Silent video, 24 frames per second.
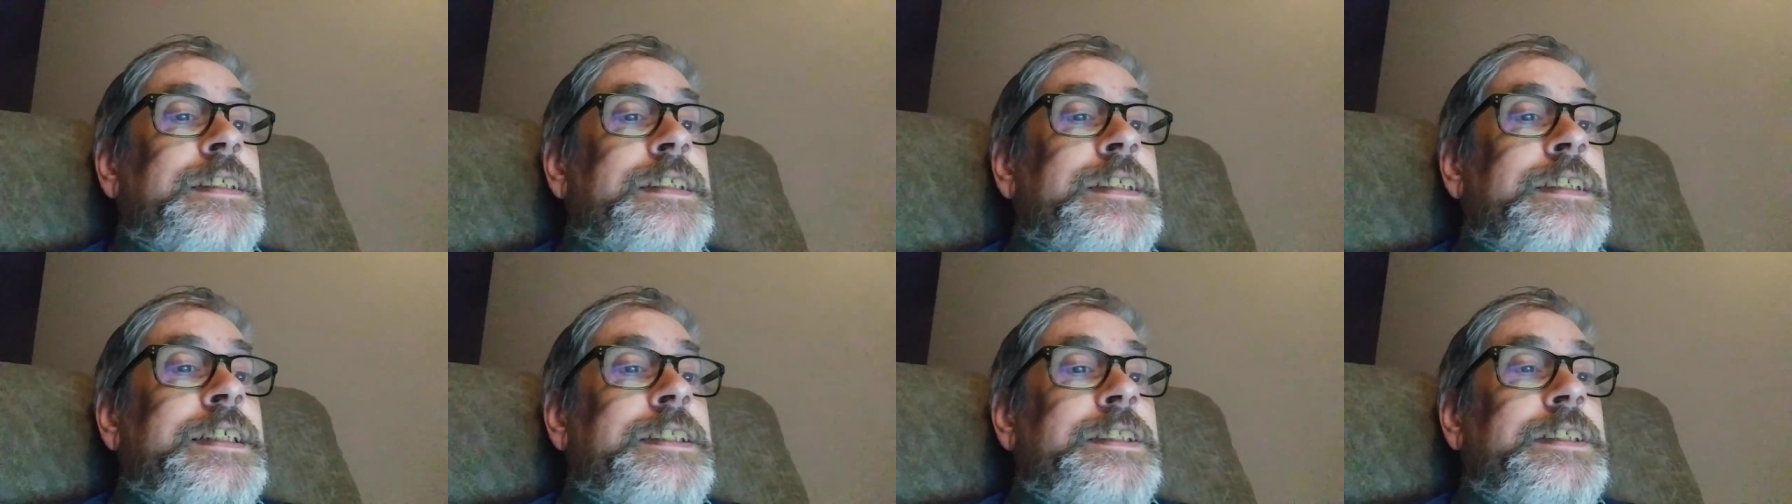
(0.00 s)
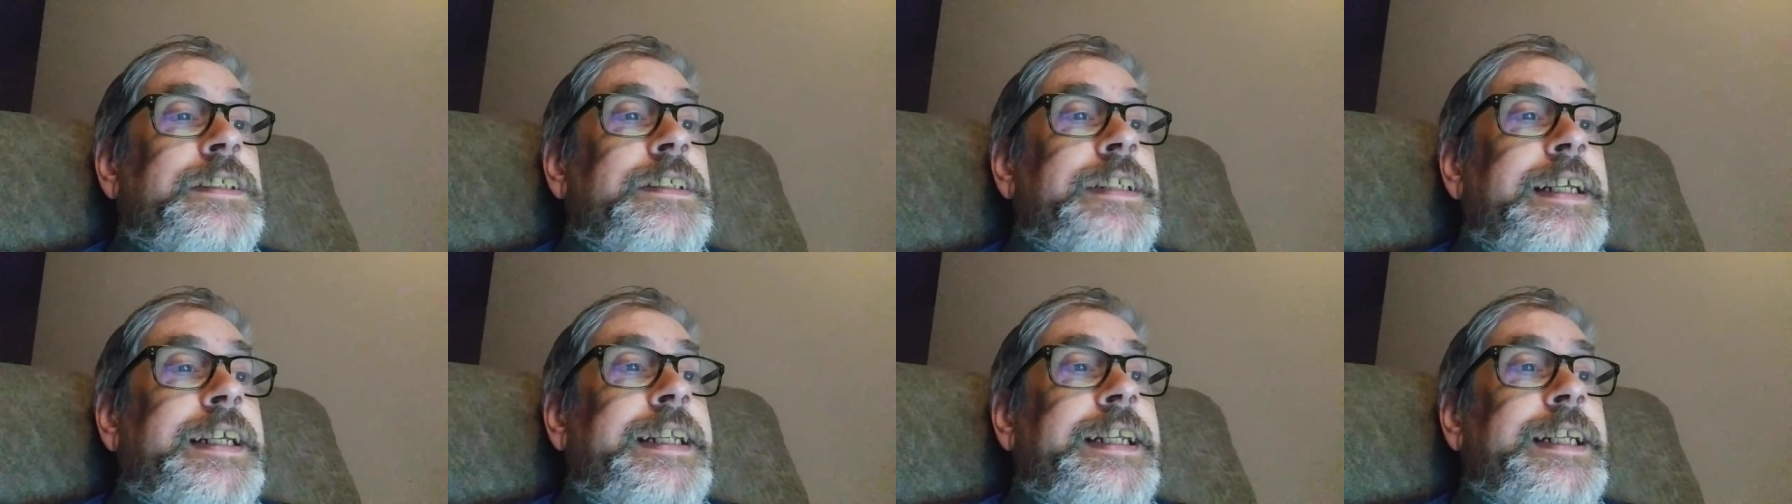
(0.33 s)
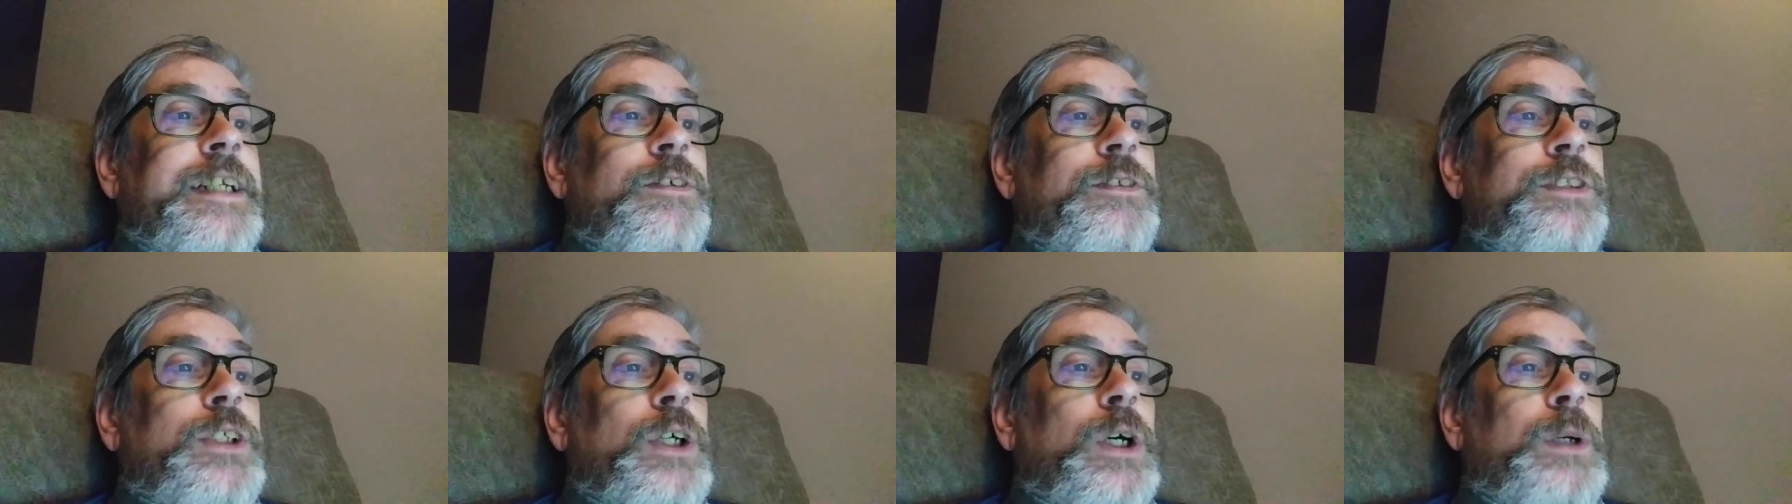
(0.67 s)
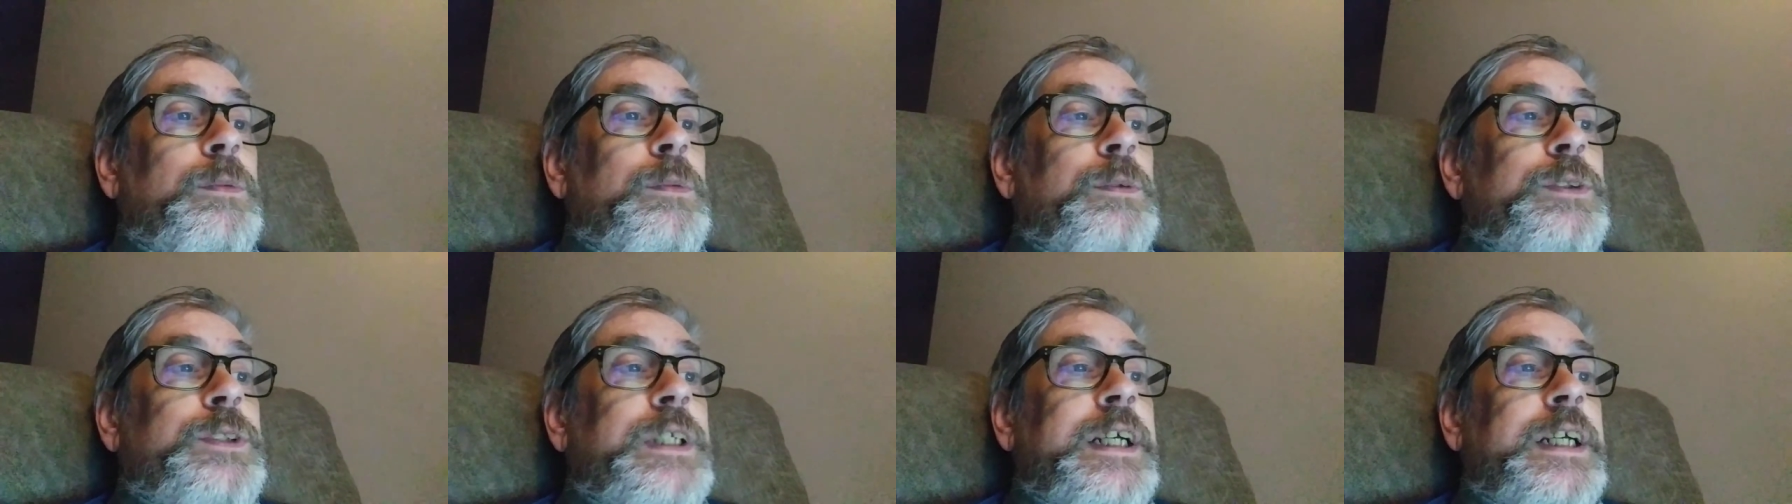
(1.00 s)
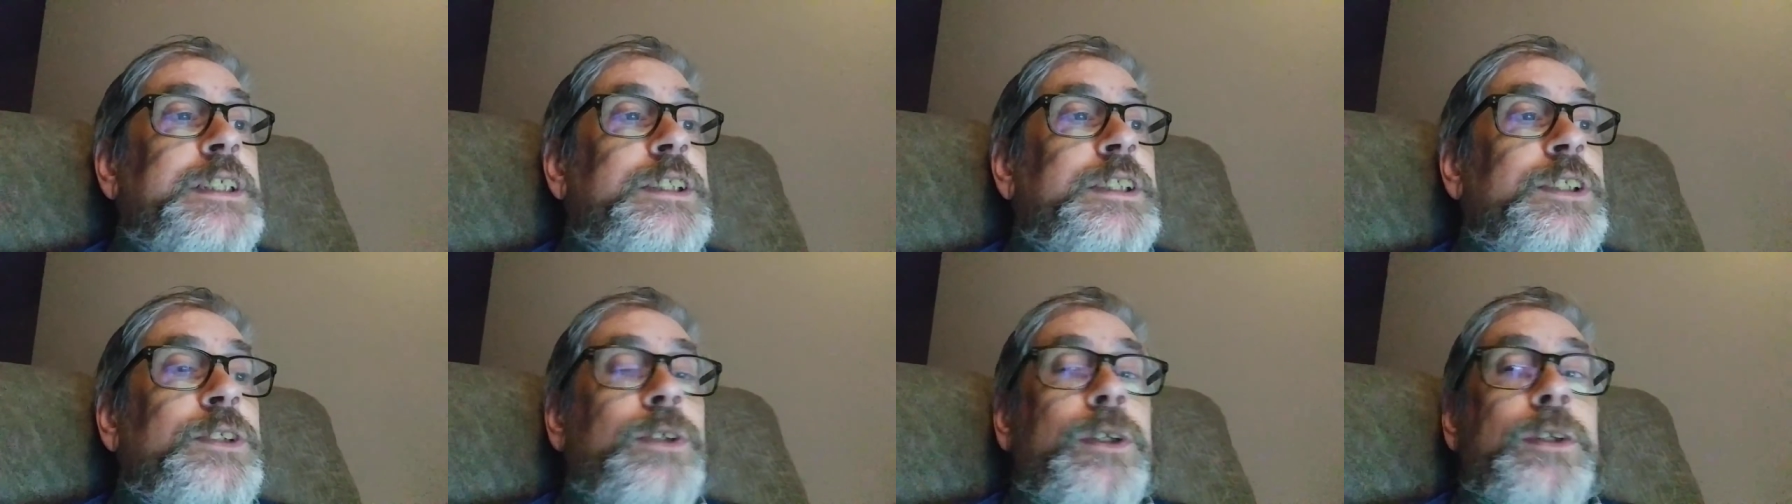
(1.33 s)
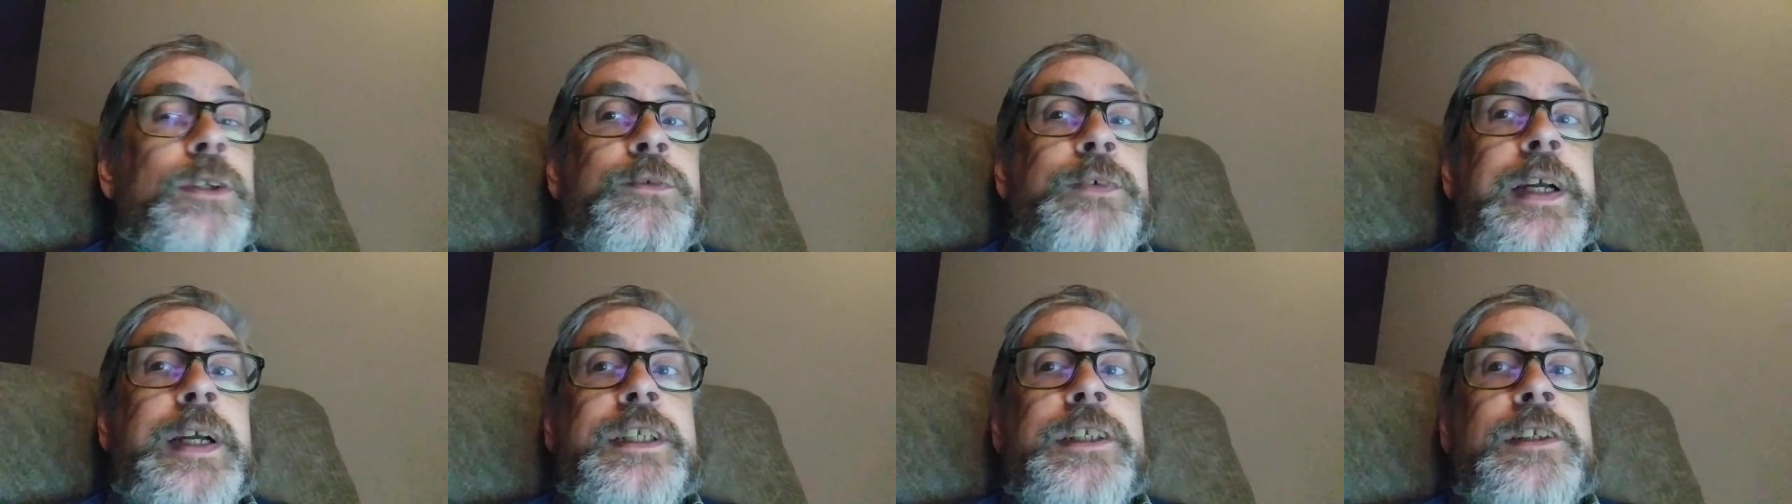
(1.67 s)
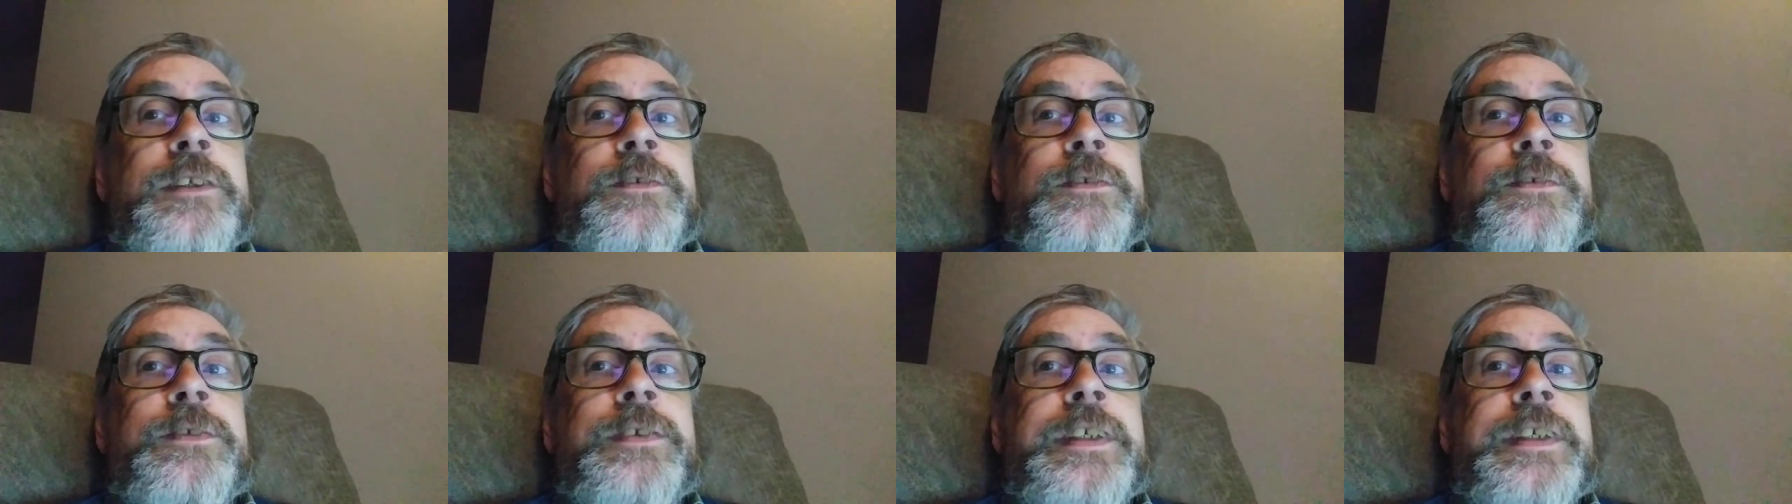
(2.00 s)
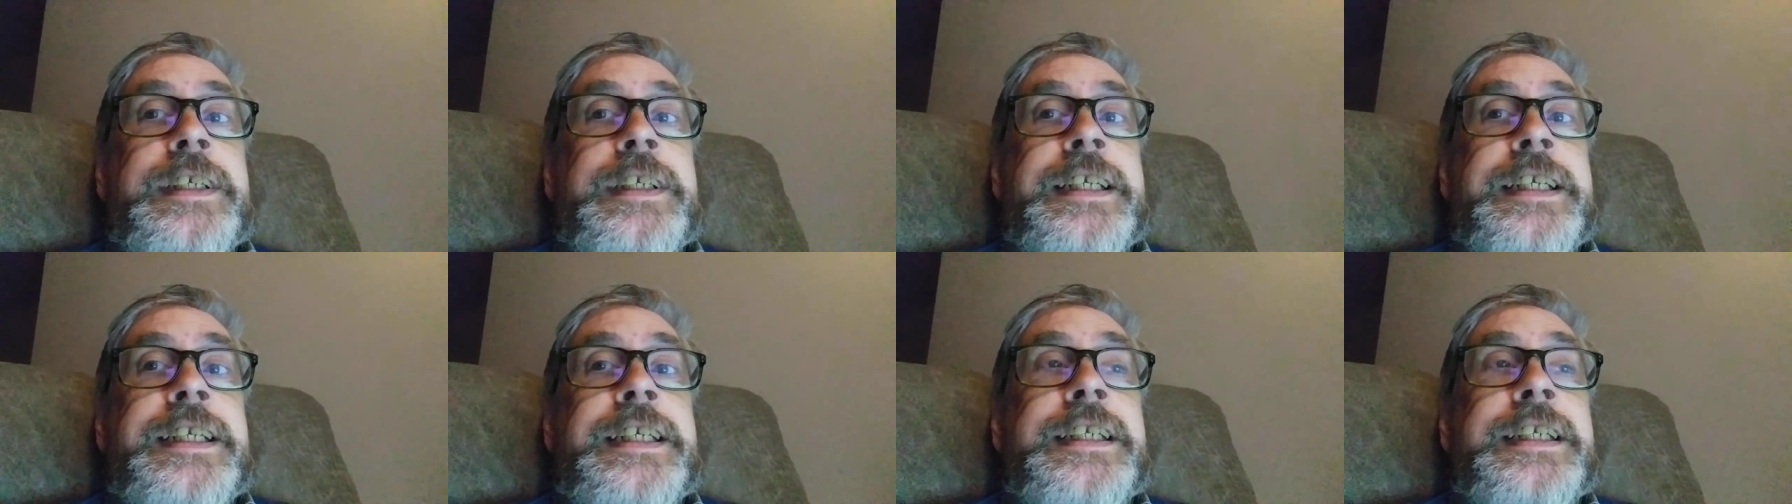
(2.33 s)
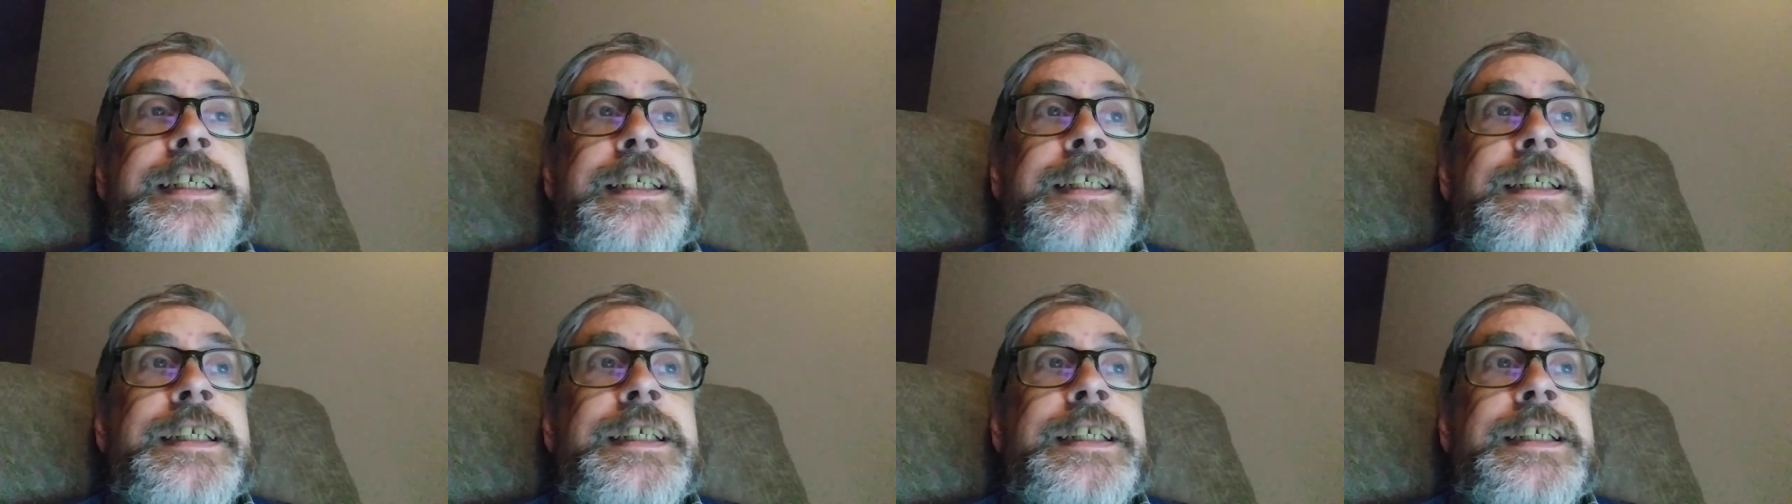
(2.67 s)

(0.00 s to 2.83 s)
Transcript: decision that he was homosexual effectively